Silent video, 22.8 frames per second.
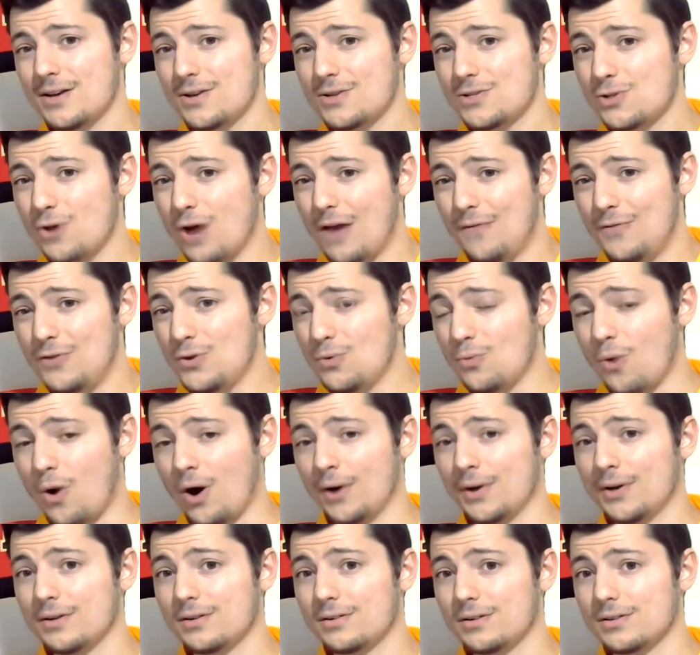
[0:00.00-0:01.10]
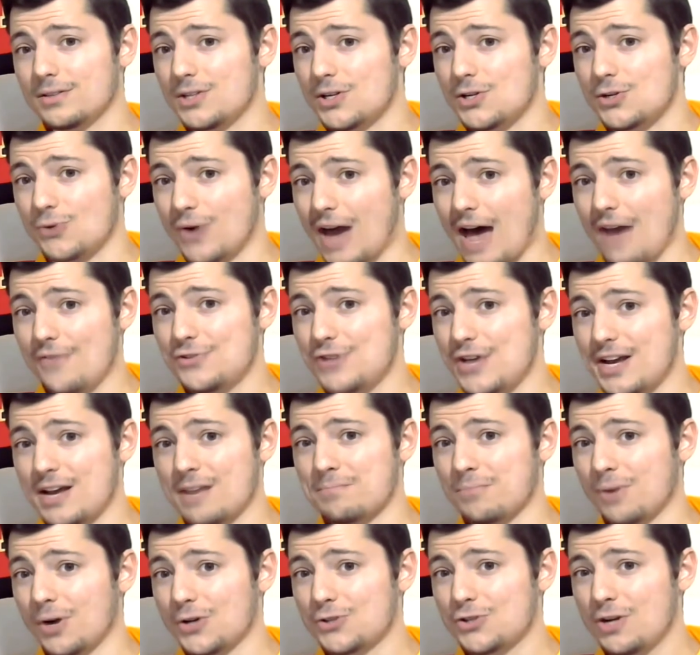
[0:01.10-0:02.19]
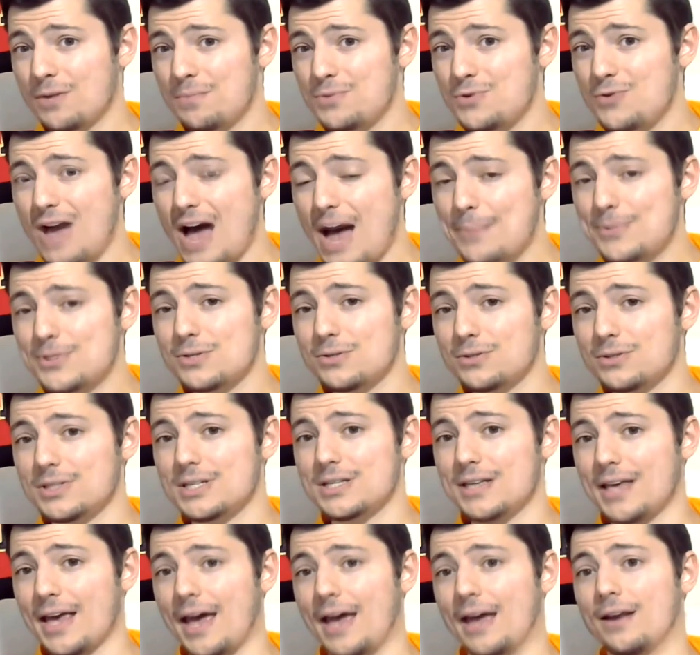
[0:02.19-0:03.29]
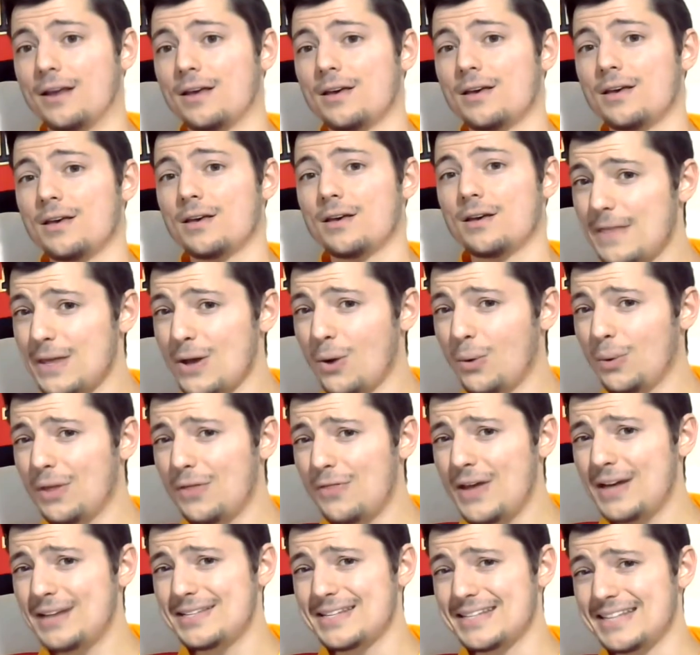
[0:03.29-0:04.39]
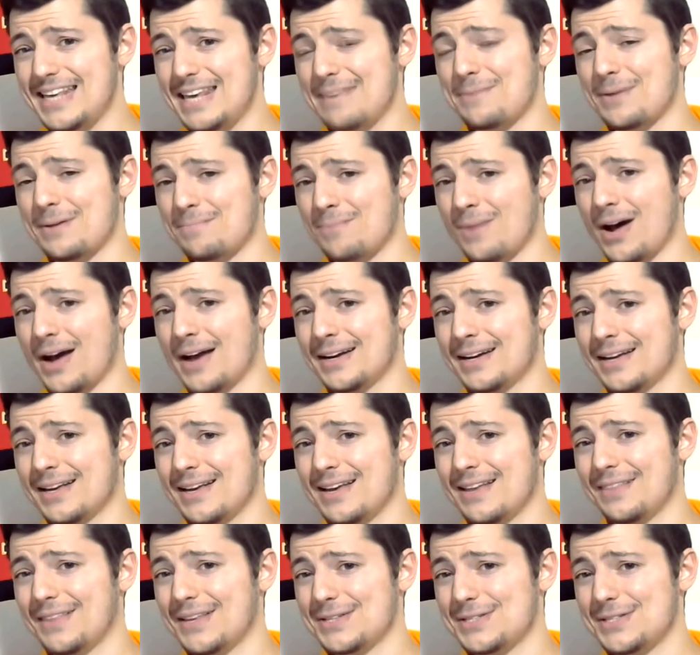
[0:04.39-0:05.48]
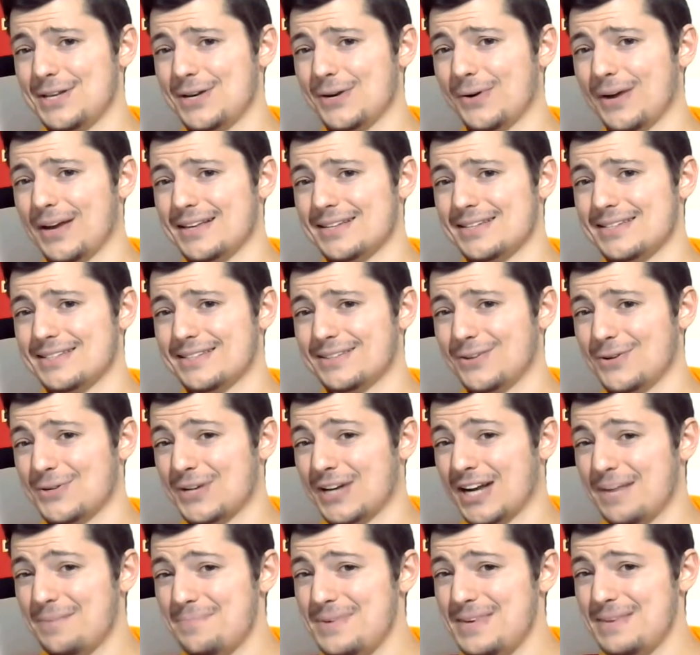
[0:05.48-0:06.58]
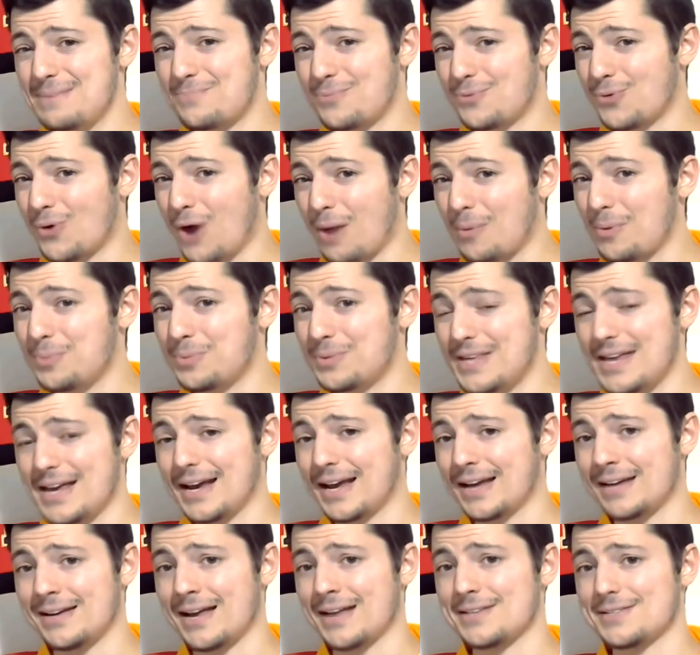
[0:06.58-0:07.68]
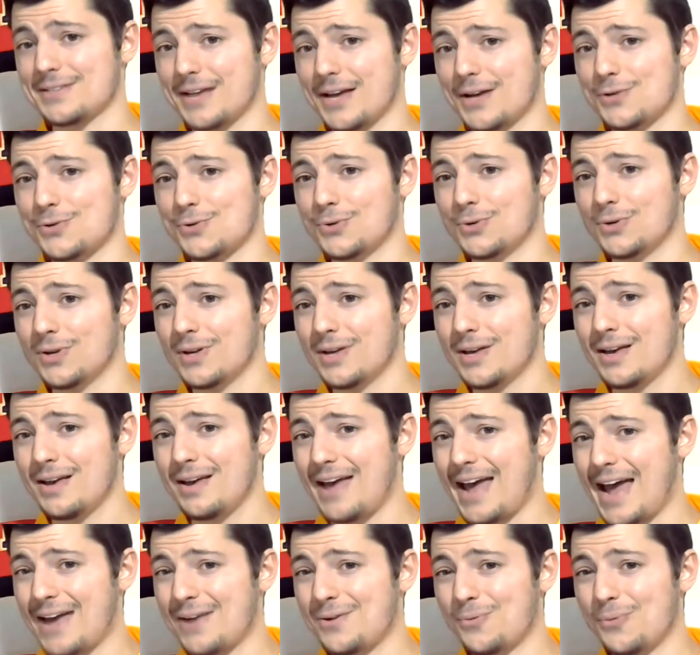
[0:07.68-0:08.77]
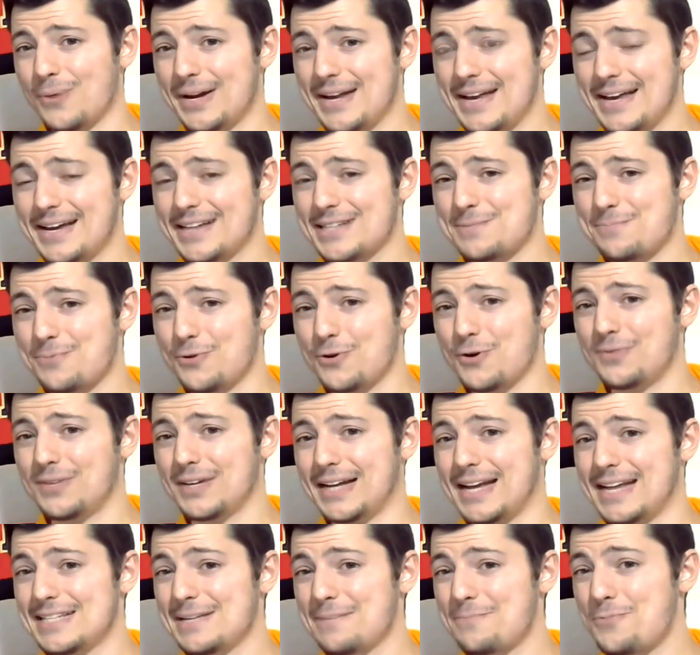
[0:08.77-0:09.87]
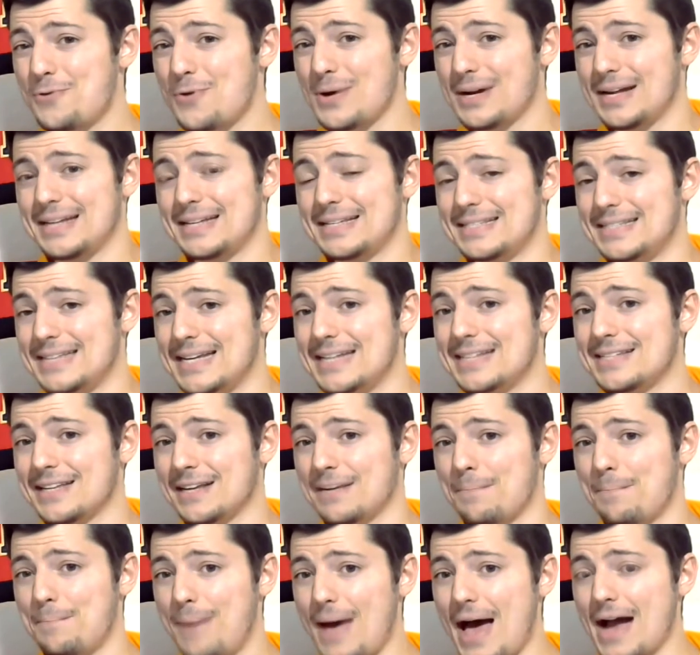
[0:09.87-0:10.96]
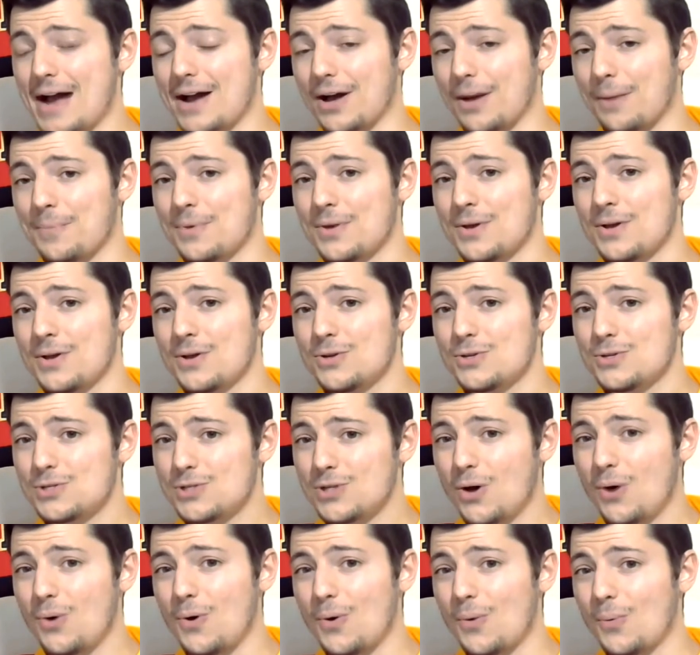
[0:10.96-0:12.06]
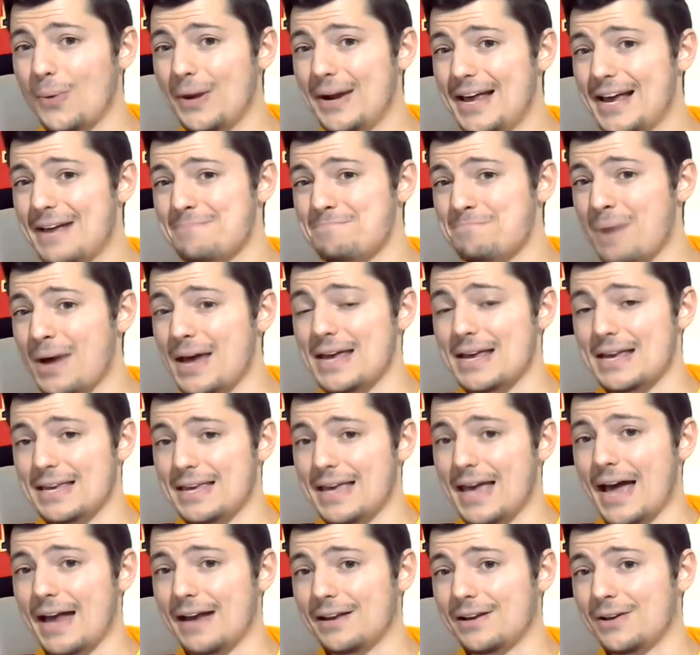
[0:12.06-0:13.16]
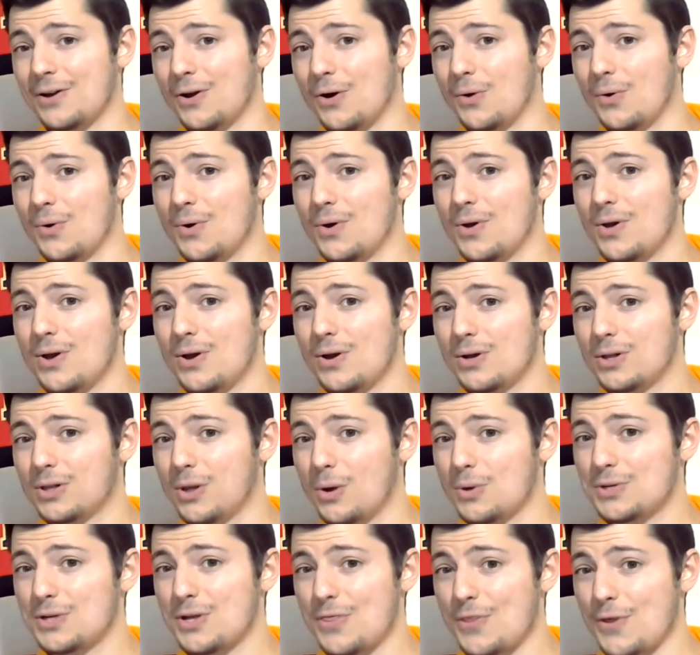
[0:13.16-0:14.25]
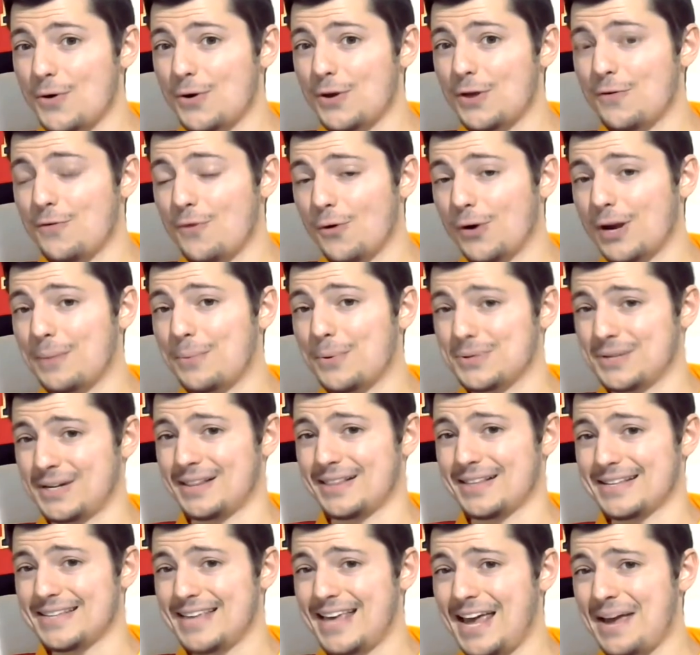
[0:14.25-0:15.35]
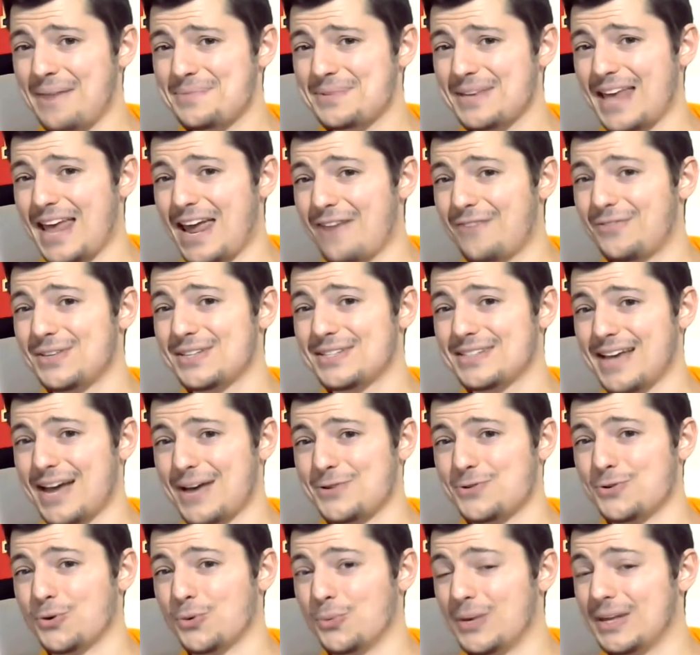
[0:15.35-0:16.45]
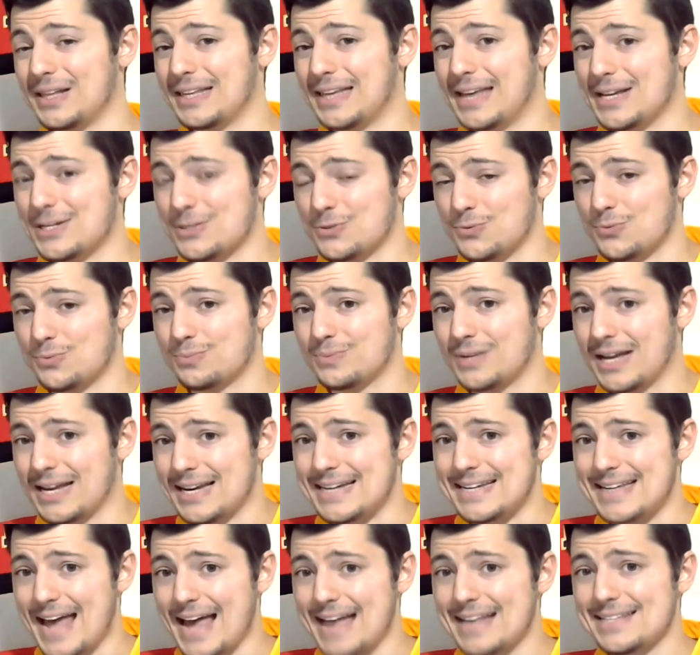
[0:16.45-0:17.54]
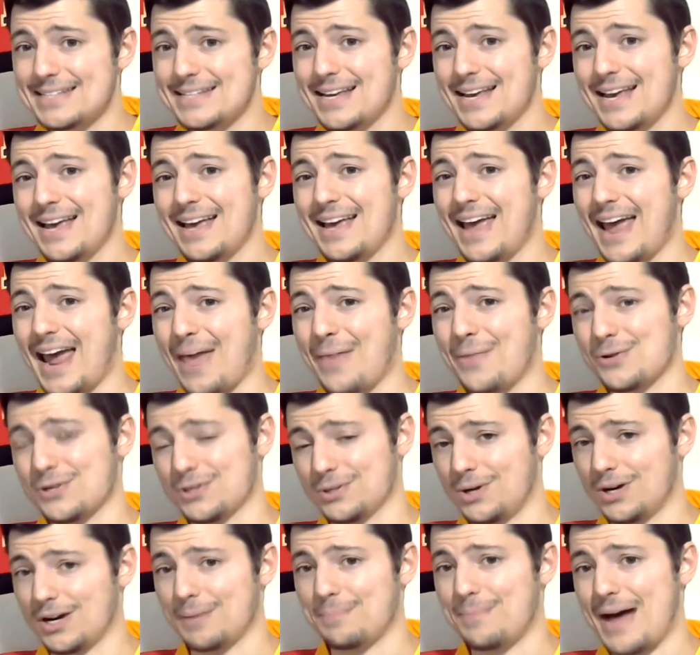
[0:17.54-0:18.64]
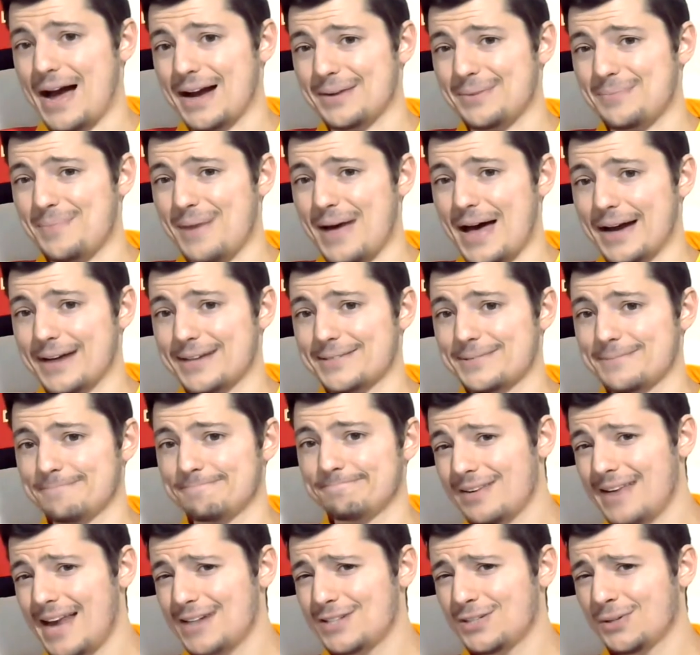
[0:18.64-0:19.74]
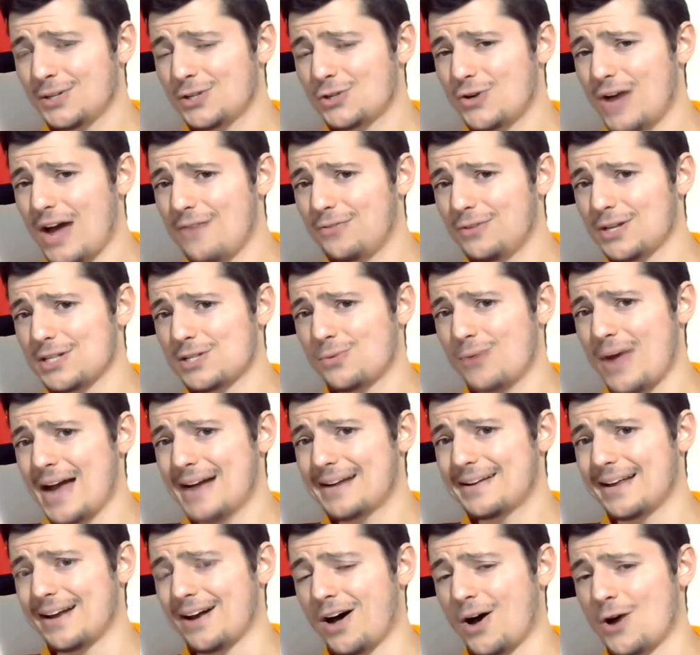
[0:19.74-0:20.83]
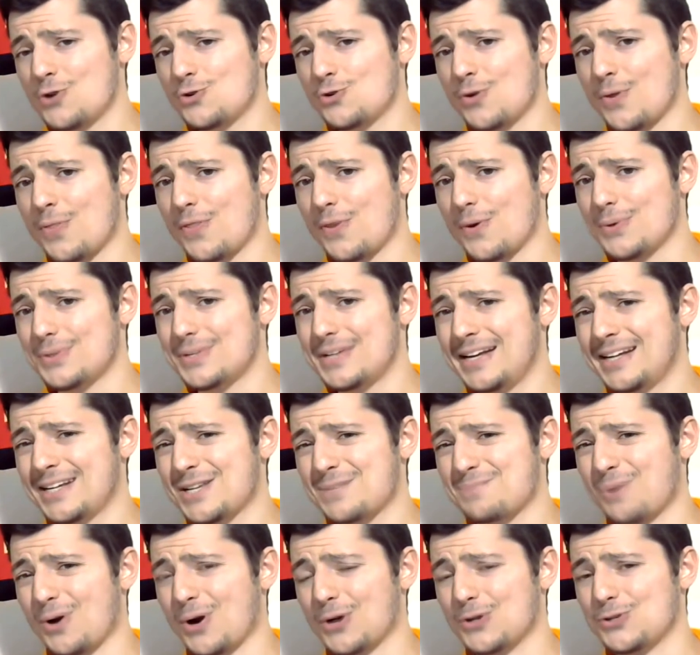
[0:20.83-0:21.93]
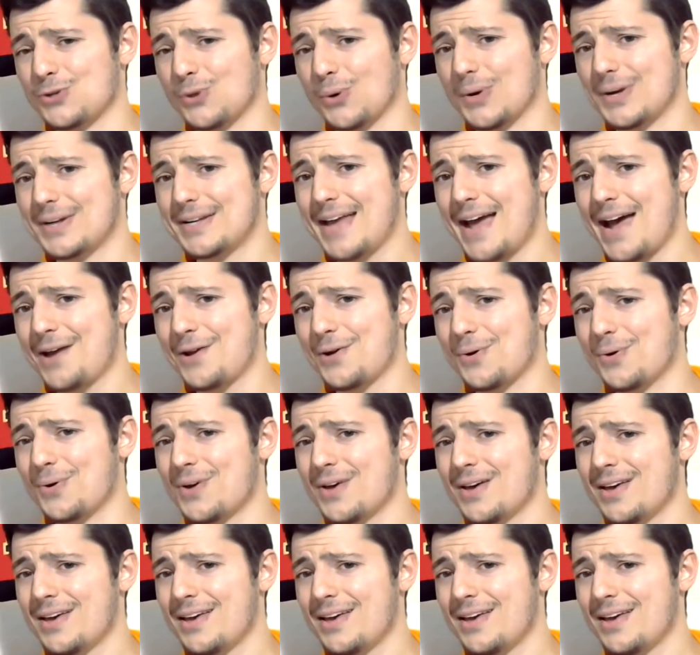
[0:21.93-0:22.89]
So if you want to draft Jacob Markstrom, you absolutely can. The only thing to keep in mind this year is there's going to be probably a condensed schedule, and Riddick has proved that he's a pretty decent backup. So Riddick might get, you know, close to 30-40% of the games if the schedule really is condensed and there's a lot of back-to-backs. Next on the draft list, ranked at 113, is Mark Giordano.